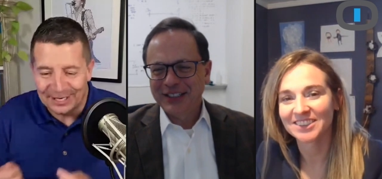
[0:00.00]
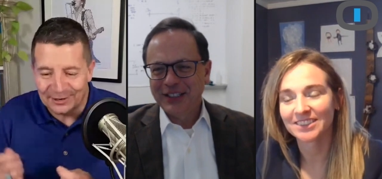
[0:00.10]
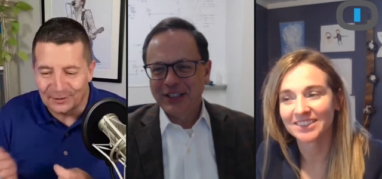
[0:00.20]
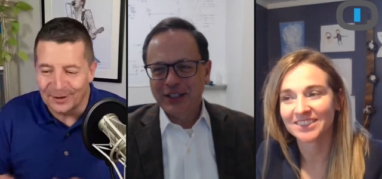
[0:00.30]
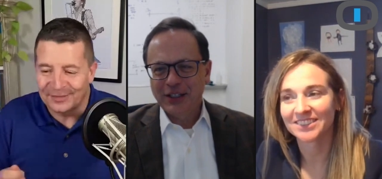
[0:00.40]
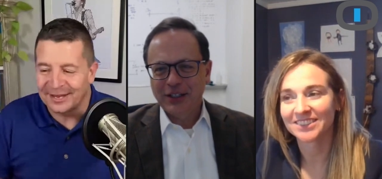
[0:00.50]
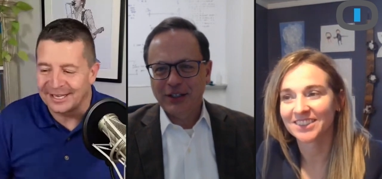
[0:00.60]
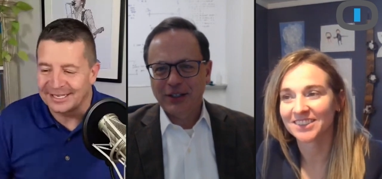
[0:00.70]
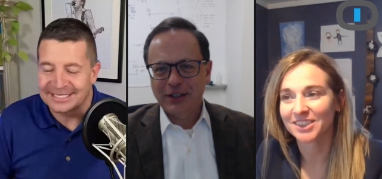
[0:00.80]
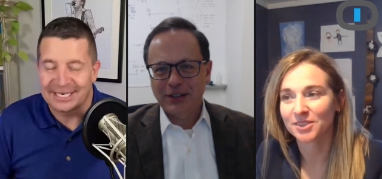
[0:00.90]
Speaker 1: you know, what
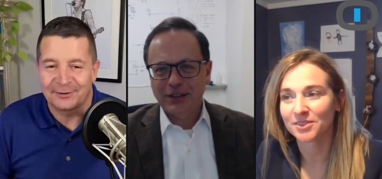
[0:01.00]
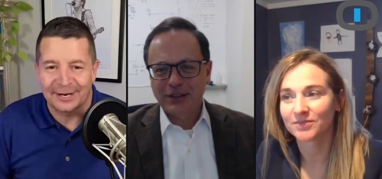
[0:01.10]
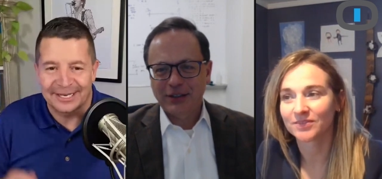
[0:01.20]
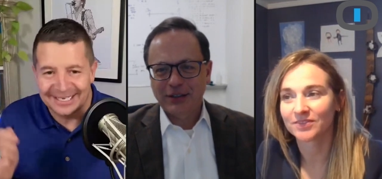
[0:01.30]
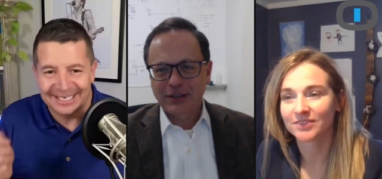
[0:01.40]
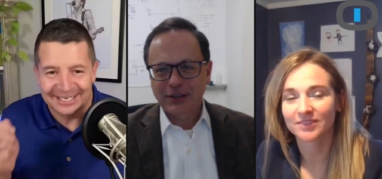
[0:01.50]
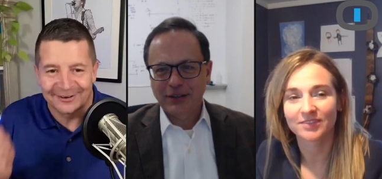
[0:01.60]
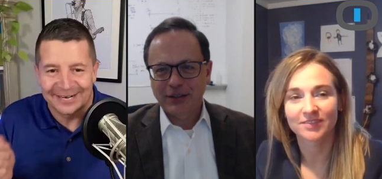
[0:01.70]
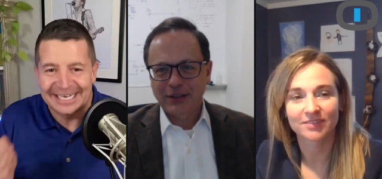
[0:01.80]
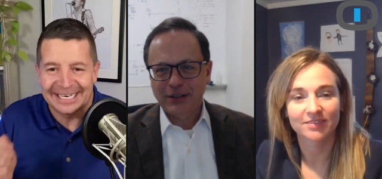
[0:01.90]
that secret
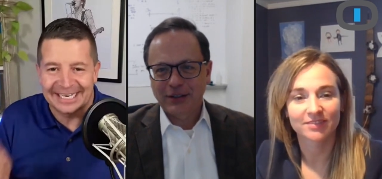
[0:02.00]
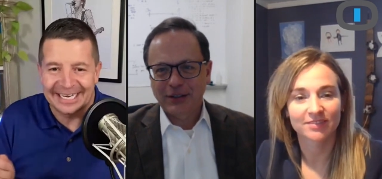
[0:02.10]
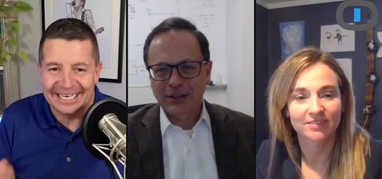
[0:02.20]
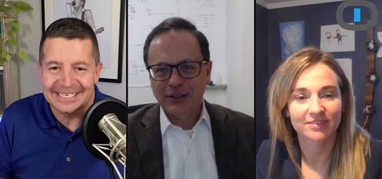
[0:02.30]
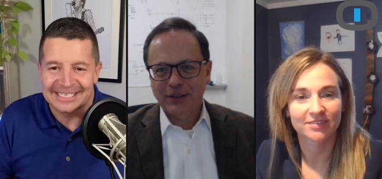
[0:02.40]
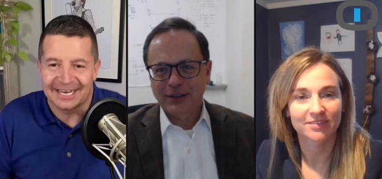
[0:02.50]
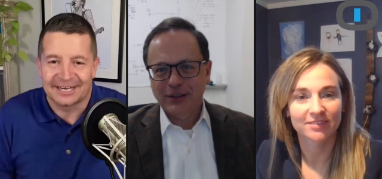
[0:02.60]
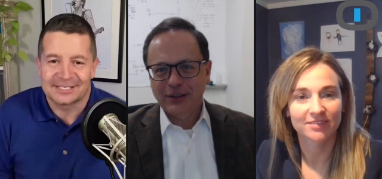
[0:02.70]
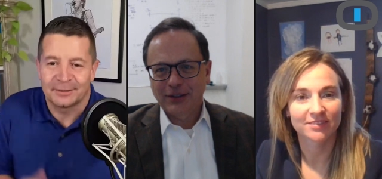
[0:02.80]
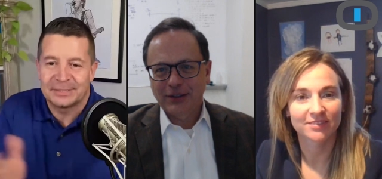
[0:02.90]
ingredient is
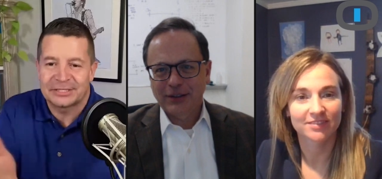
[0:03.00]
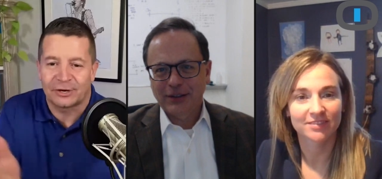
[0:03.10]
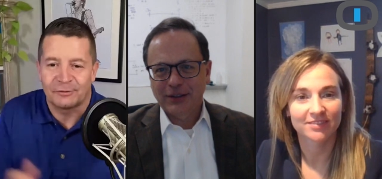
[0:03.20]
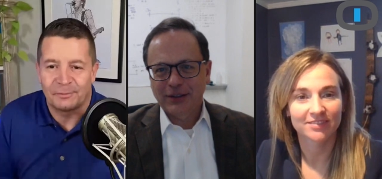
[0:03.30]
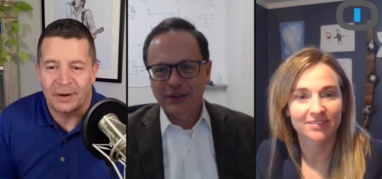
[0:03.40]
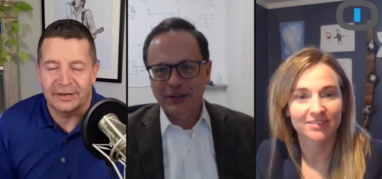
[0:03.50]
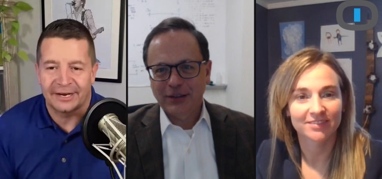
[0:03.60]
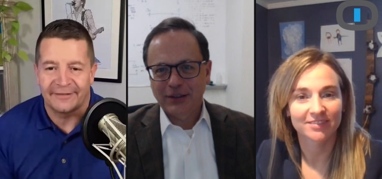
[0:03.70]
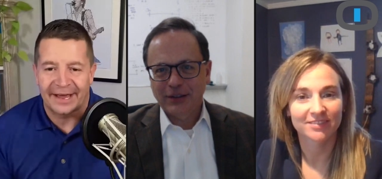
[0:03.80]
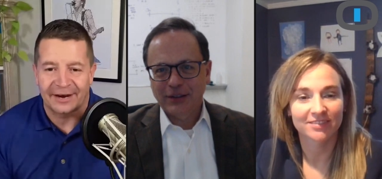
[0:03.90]
there. So let me start with Molly
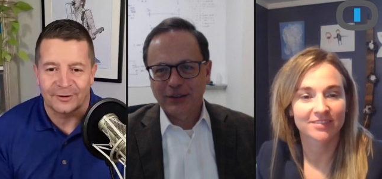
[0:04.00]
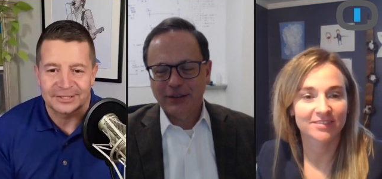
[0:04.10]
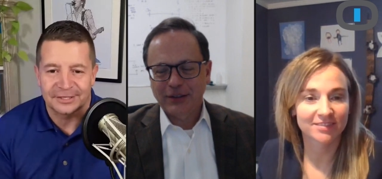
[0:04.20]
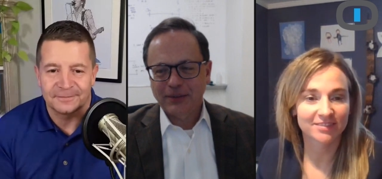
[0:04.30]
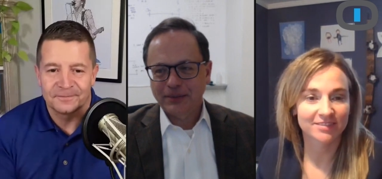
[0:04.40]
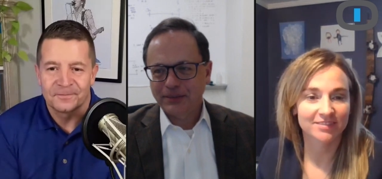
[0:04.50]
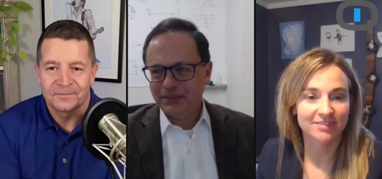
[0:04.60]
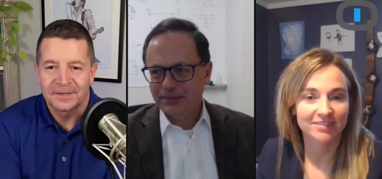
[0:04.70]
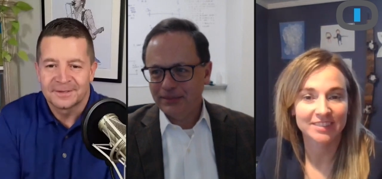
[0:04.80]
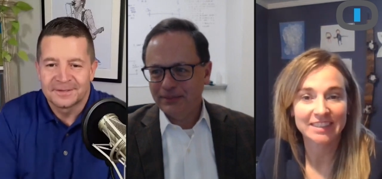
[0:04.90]
on that question. Question.
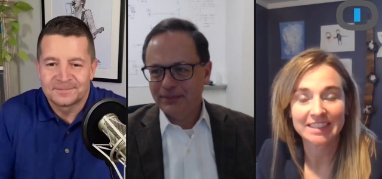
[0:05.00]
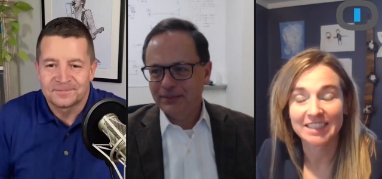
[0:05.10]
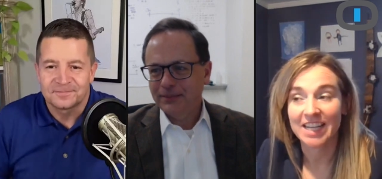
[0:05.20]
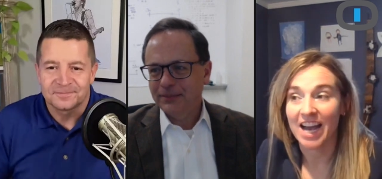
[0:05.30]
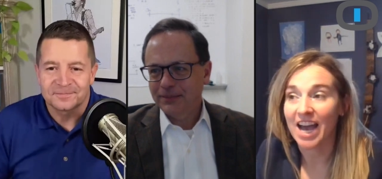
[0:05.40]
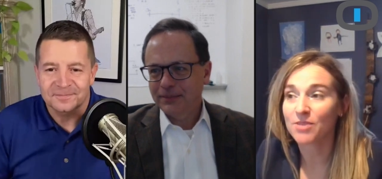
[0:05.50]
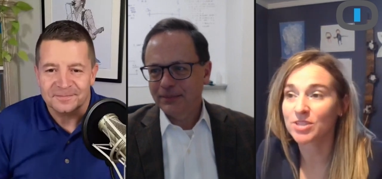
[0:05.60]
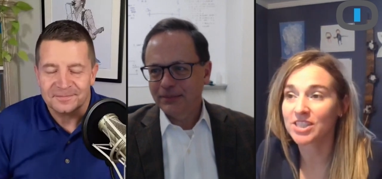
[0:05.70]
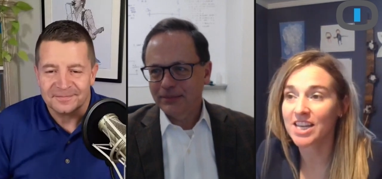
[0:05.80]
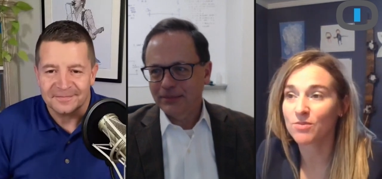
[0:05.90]
Speaker 2: I will
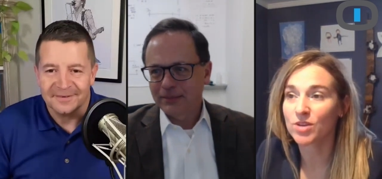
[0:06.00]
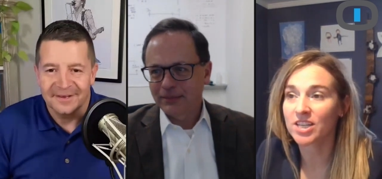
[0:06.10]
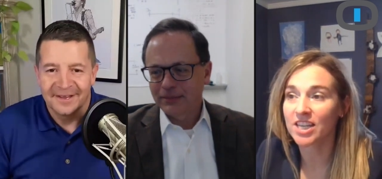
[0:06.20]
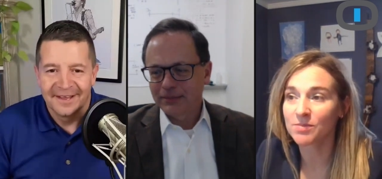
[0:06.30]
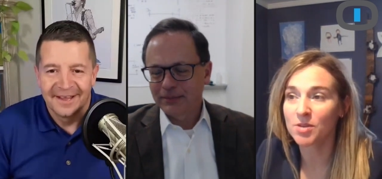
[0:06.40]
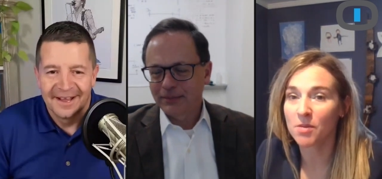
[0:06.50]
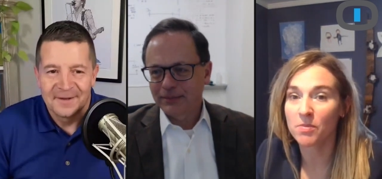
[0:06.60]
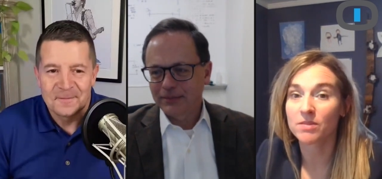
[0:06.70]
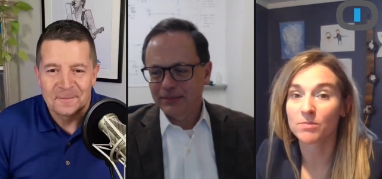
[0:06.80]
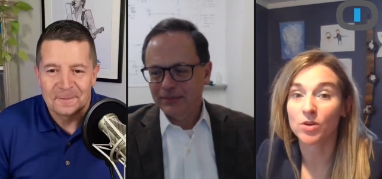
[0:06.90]
say what gets me up
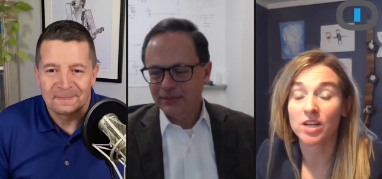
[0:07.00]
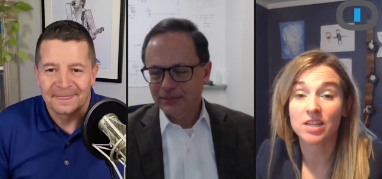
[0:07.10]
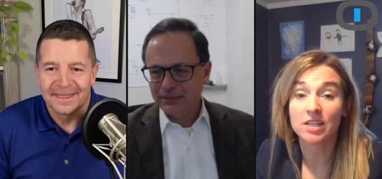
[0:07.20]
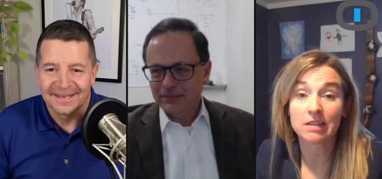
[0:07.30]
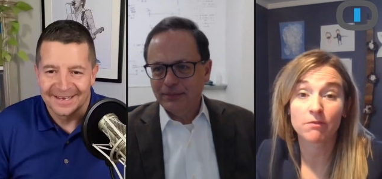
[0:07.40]
in the morning